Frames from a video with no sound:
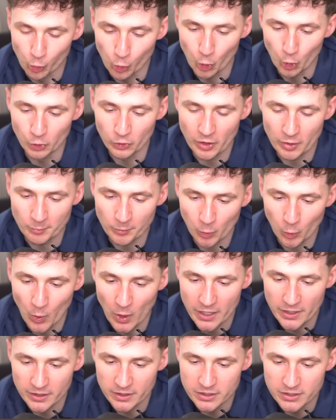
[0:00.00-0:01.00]
Rule number
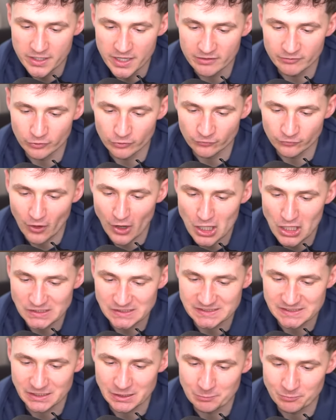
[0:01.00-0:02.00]
one, never fall
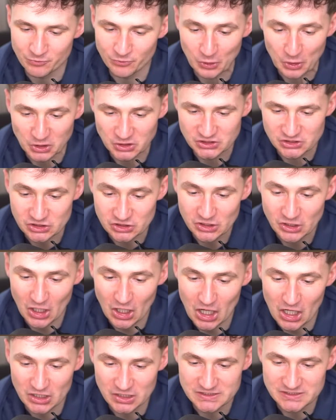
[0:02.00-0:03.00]
asleep
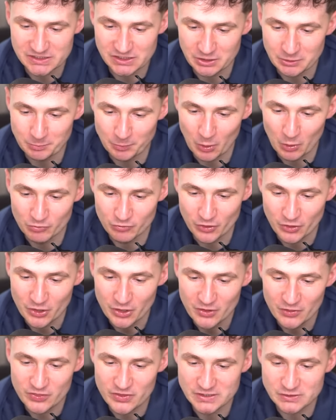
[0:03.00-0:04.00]
first on a sleepover.
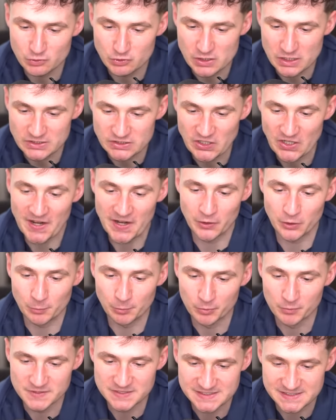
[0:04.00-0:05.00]
This was a
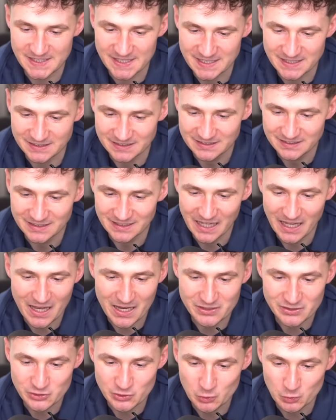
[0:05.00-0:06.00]
terrible mistake
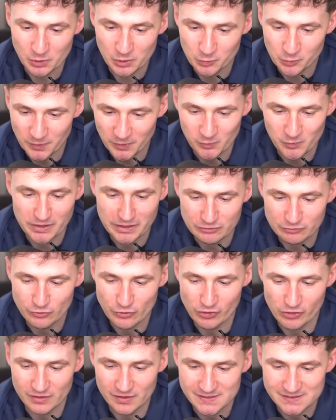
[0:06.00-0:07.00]
and you will regret it
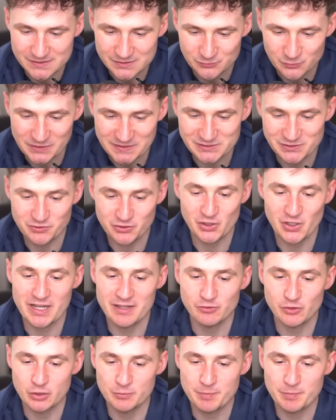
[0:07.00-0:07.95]
for the rest of your life.